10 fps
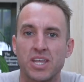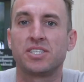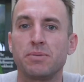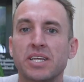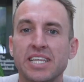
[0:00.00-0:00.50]

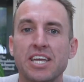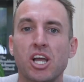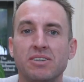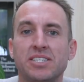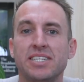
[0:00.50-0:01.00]
Typically, you're
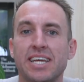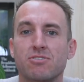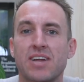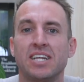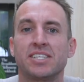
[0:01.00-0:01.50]
going to need
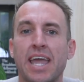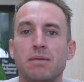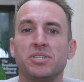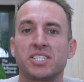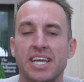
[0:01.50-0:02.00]
around
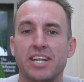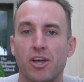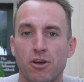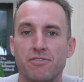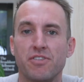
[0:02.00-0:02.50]
10%
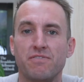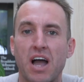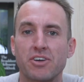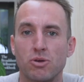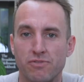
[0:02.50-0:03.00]
of the
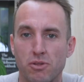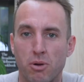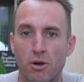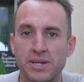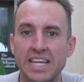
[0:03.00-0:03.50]
value of the
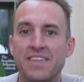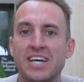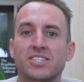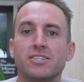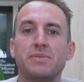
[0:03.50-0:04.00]
property, and
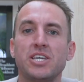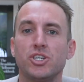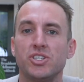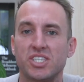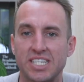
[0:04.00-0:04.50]
that's going to be
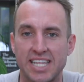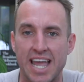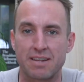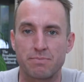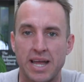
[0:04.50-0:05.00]
used as a
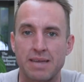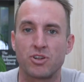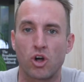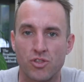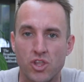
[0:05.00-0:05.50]
down
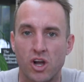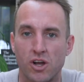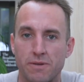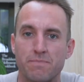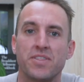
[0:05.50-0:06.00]
payment on the
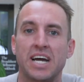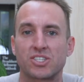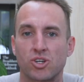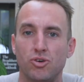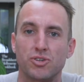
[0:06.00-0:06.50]
home.
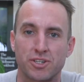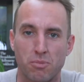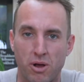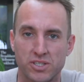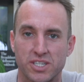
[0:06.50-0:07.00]
That's called a
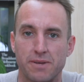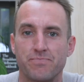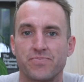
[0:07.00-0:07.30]
deposit.